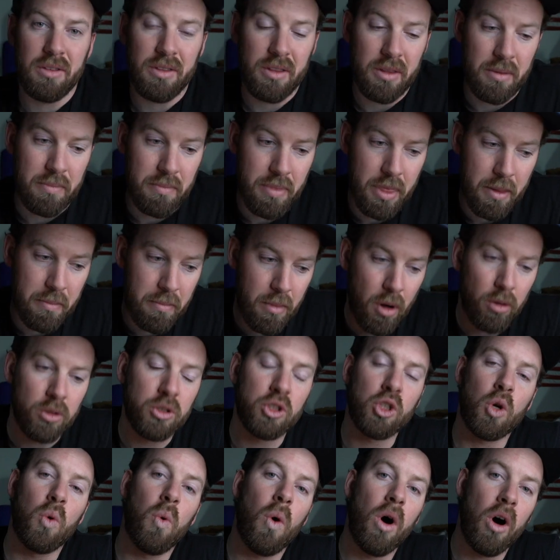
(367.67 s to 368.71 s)
the
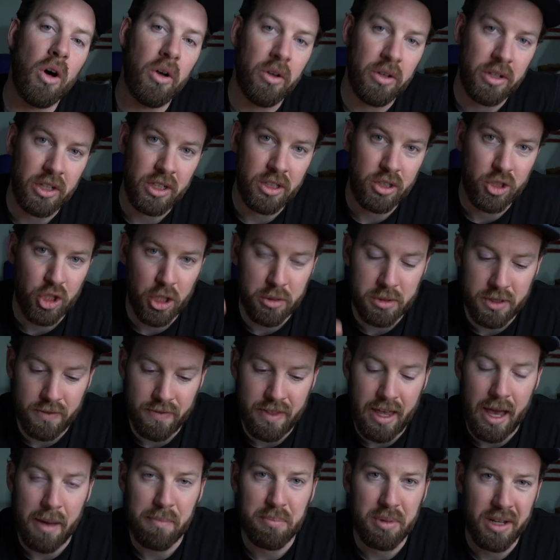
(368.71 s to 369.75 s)
most quality in terms of
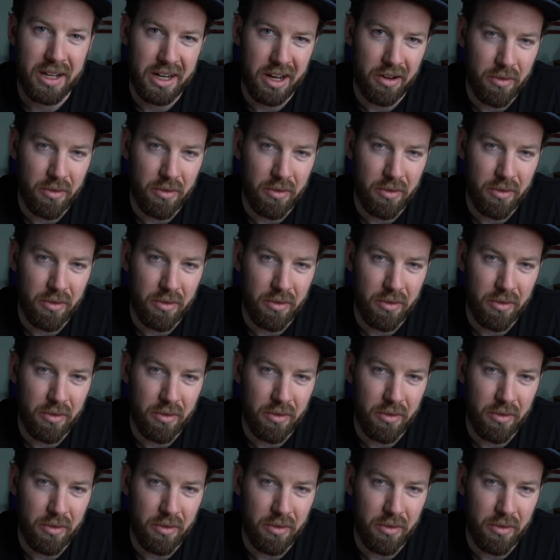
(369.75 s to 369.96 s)
that bean.